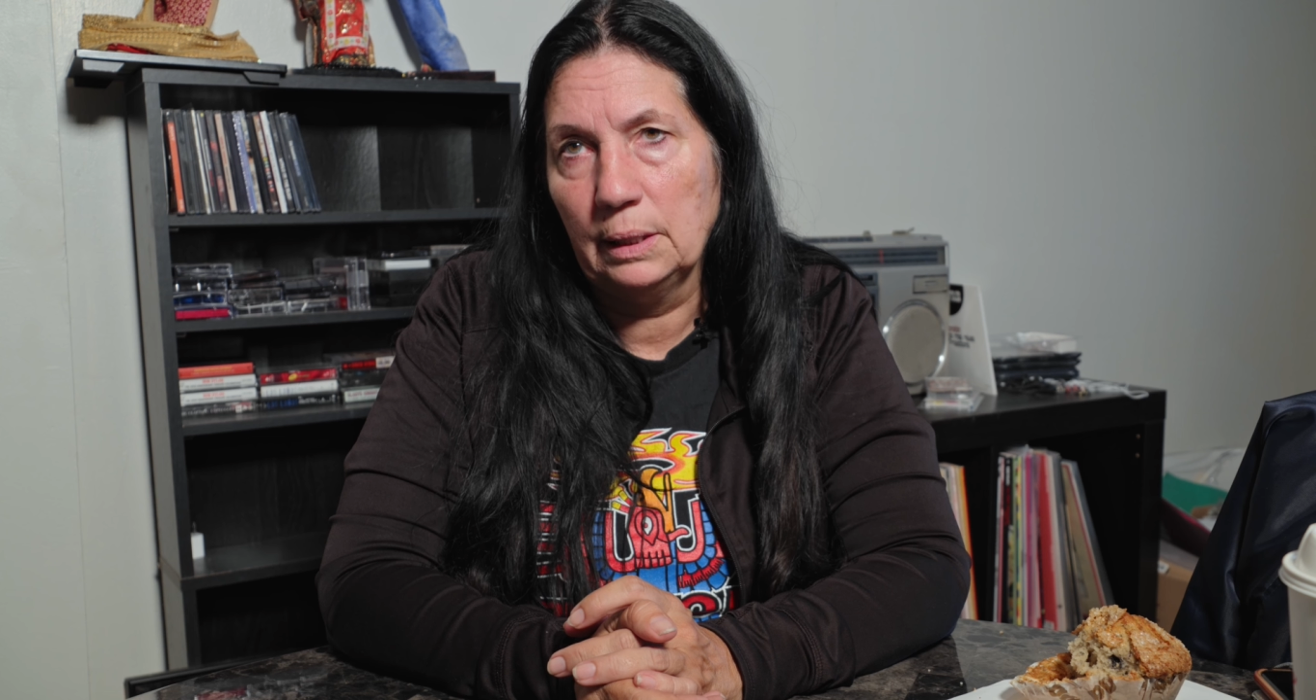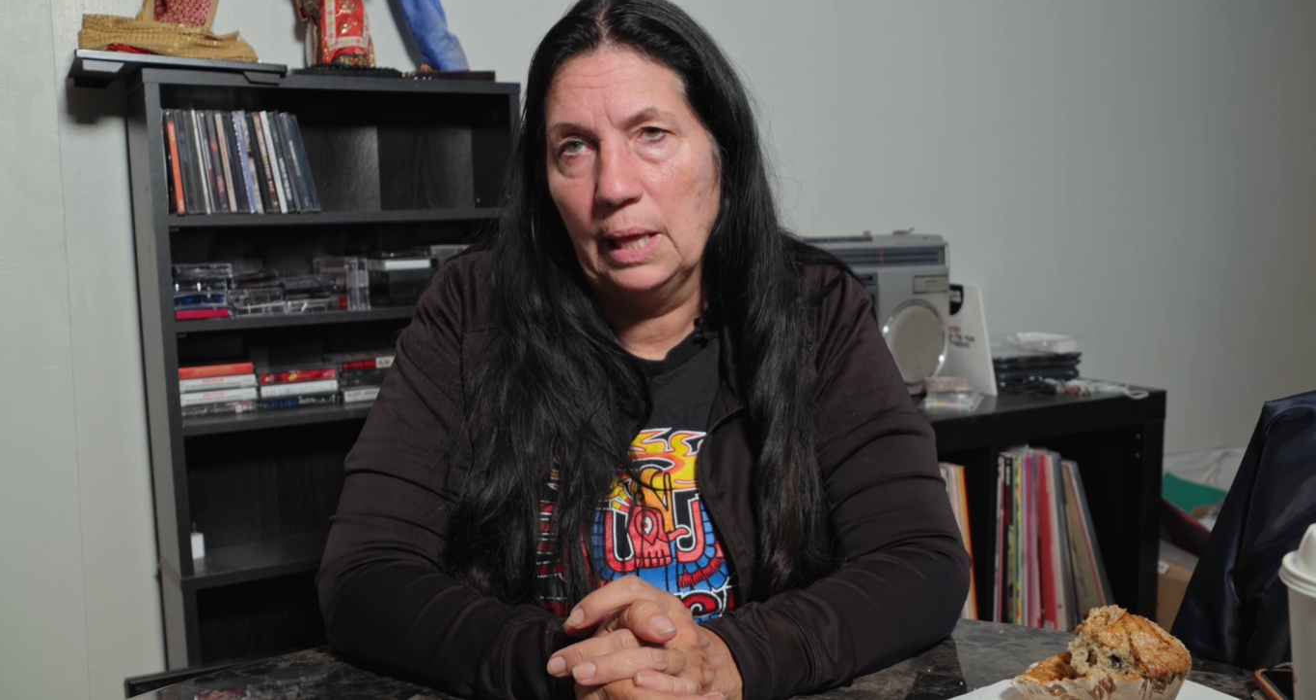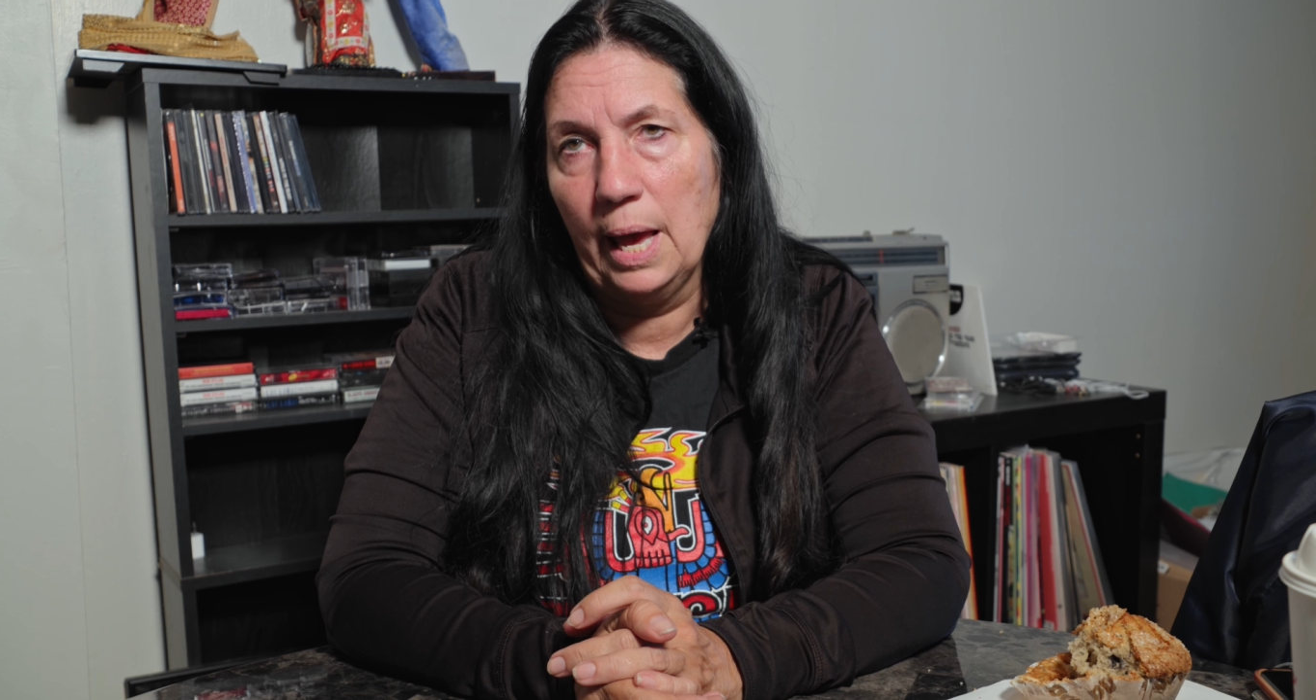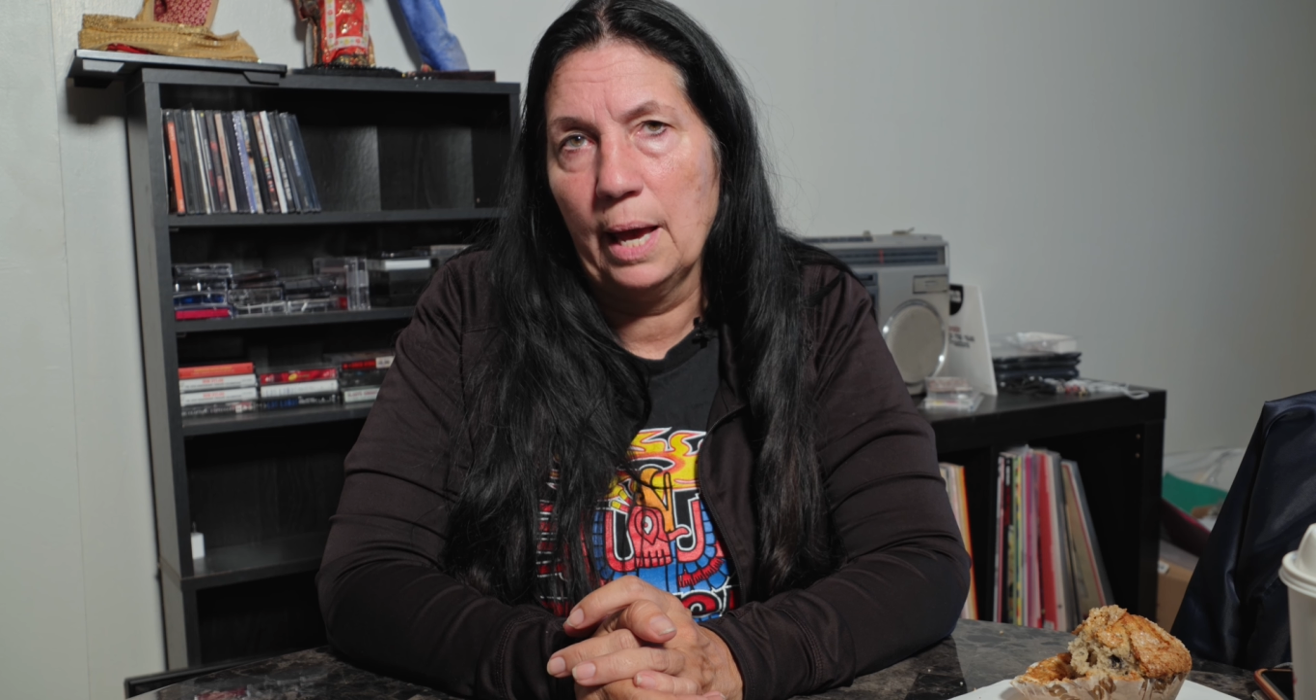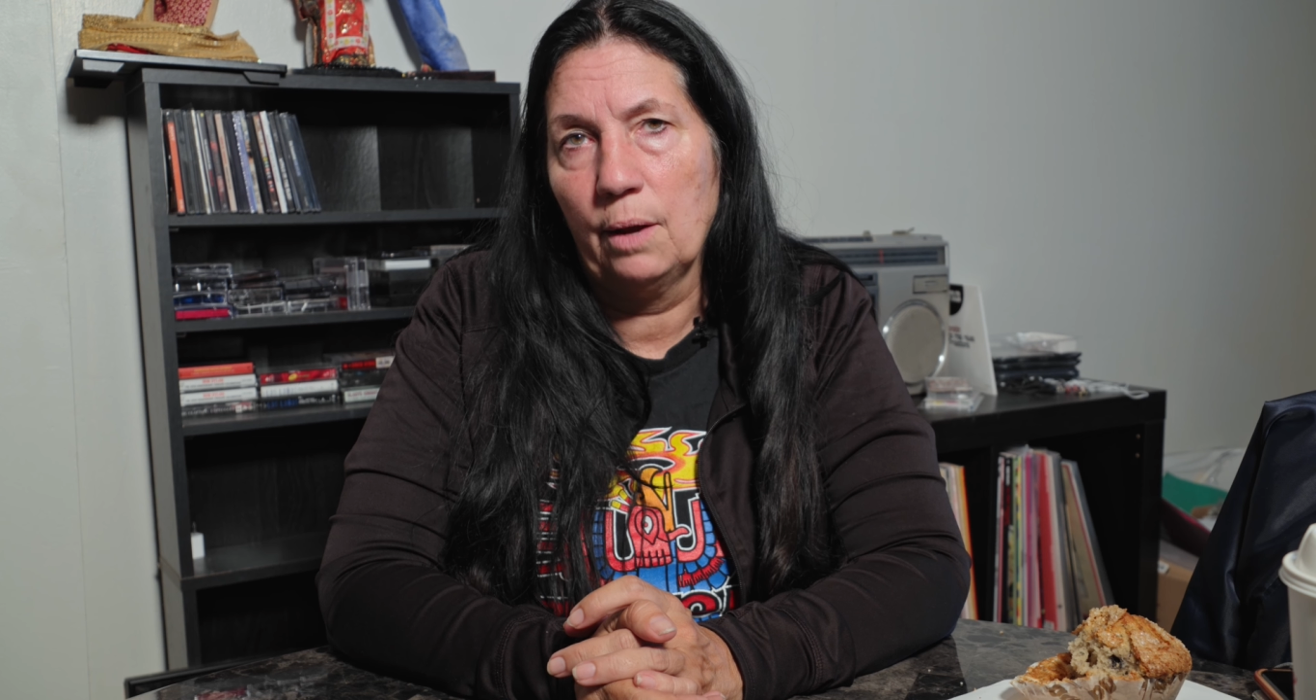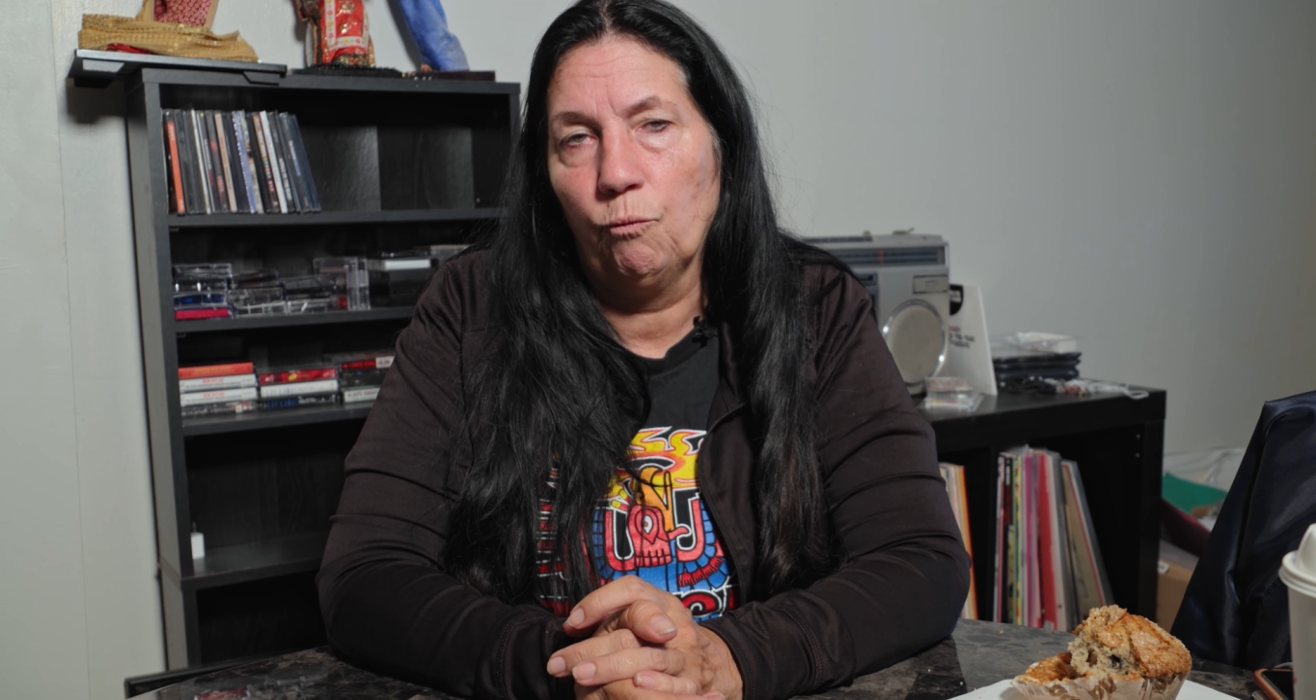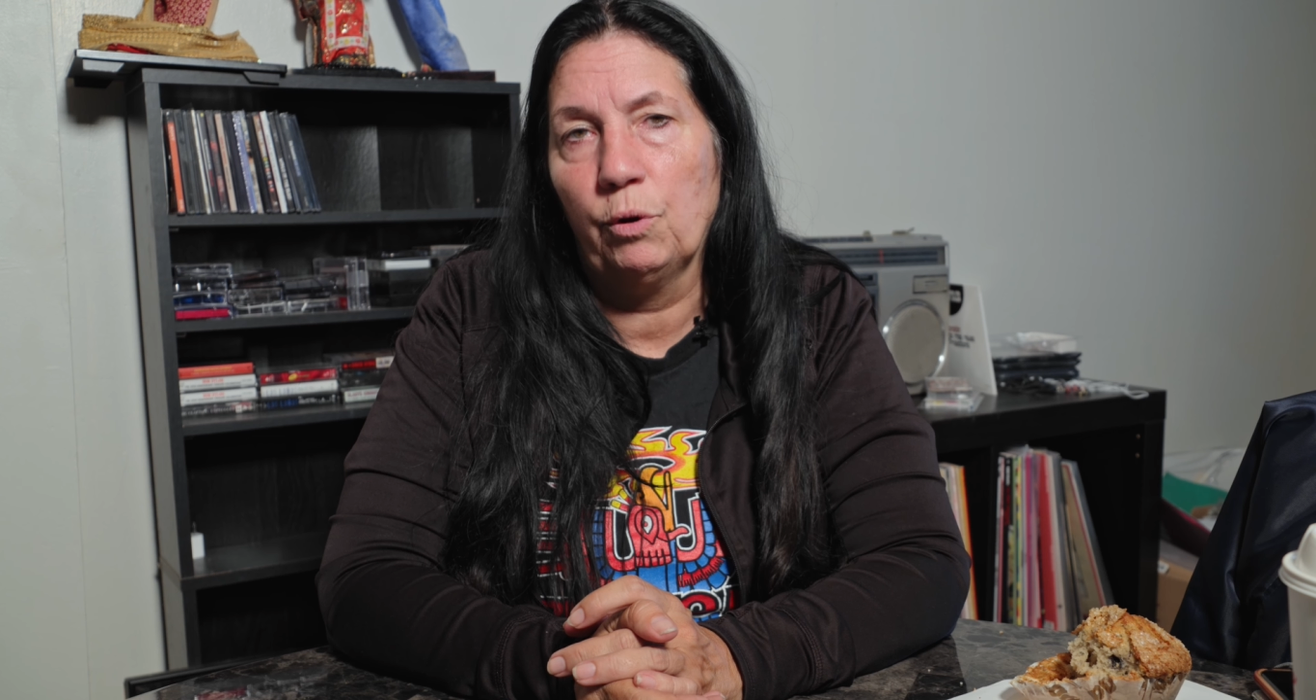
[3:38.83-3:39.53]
land,